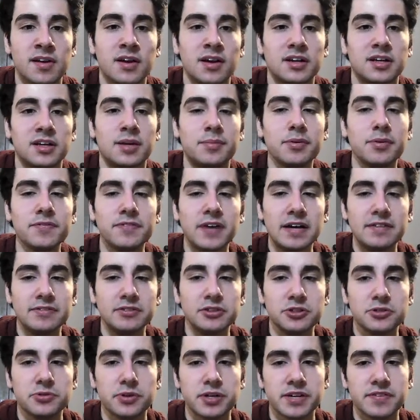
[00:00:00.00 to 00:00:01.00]
Number
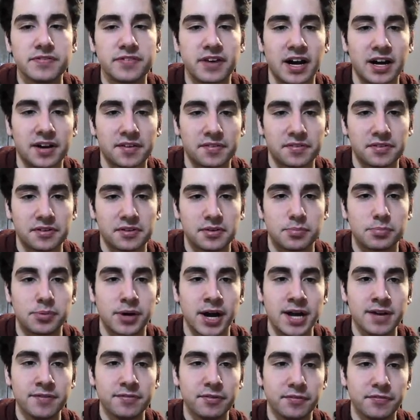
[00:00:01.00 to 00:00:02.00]
525,
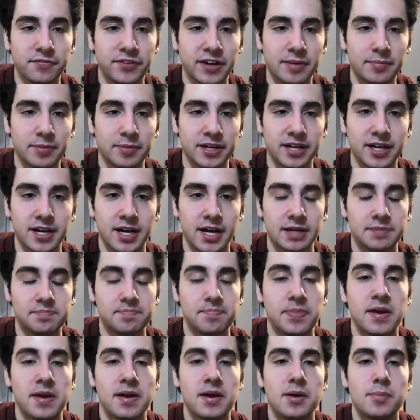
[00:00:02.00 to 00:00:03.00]
Brian from Family Guy.
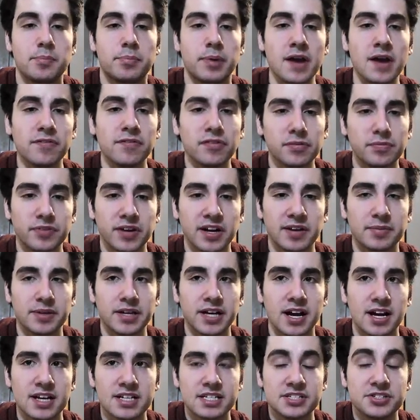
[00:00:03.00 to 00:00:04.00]
Brian from Family
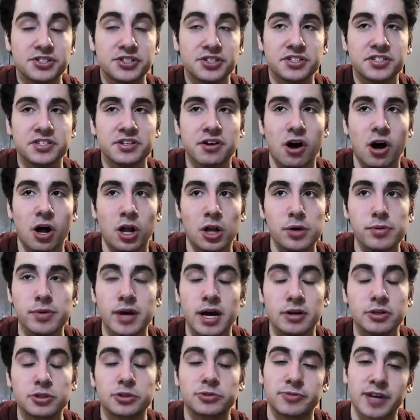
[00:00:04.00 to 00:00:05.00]
Guy is just an all
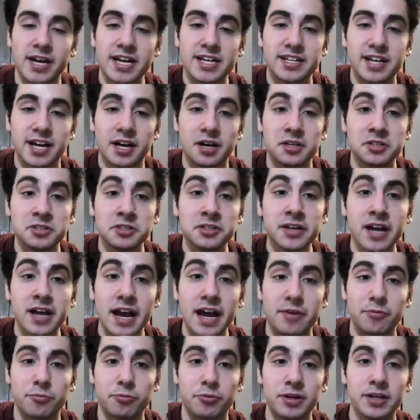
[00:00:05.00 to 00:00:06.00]
around great character
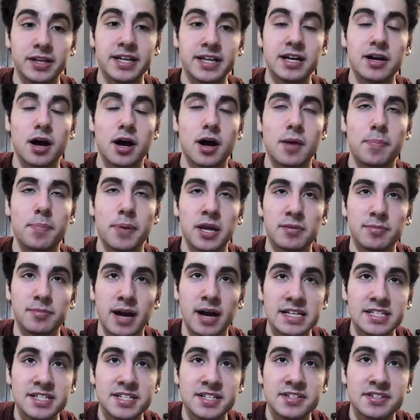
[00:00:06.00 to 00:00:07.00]
and really
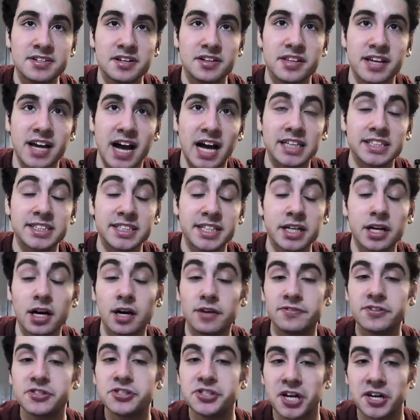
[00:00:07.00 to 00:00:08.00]
epitomizes the idea
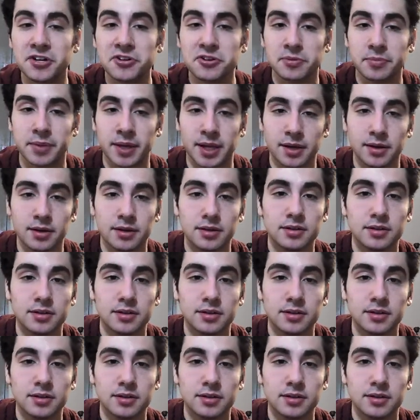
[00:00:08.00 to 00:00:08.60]
of a gentleman.